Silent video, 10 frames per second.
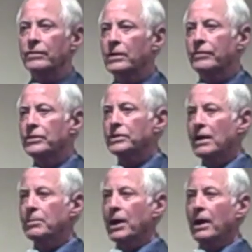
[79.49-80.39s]
You're never the
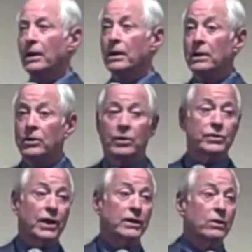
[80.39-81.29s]
same again. You
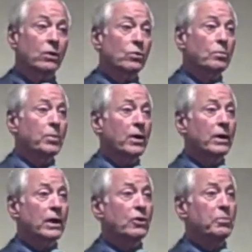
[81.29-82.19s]
decide to go to a
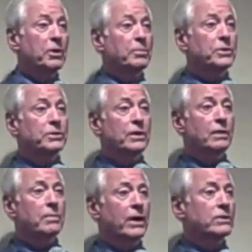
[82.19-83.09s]
party, and you meet a person, you
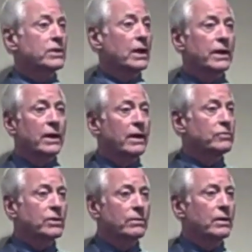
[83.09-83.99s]
get married, settle down, have
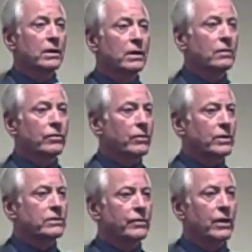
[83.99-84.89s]
children for the
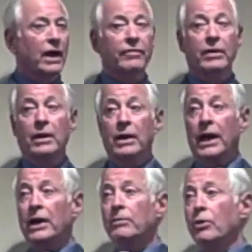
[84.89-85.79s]
rest of your life.
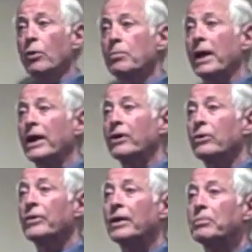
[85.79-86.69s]
And you weren't planning to
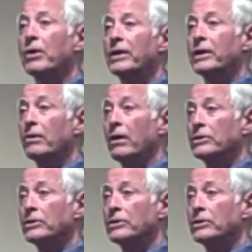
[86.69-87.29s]
go to that party at all.